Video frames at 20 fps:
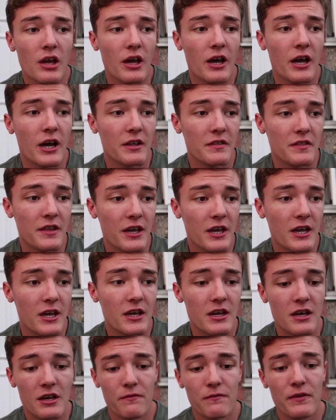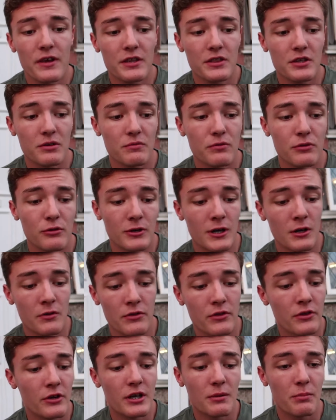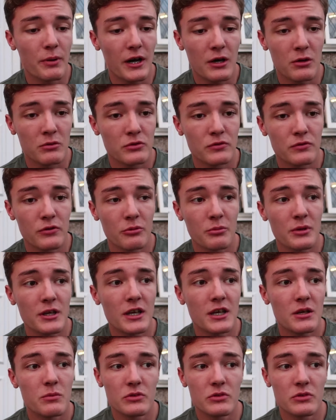and they fitted them for around £30 for me.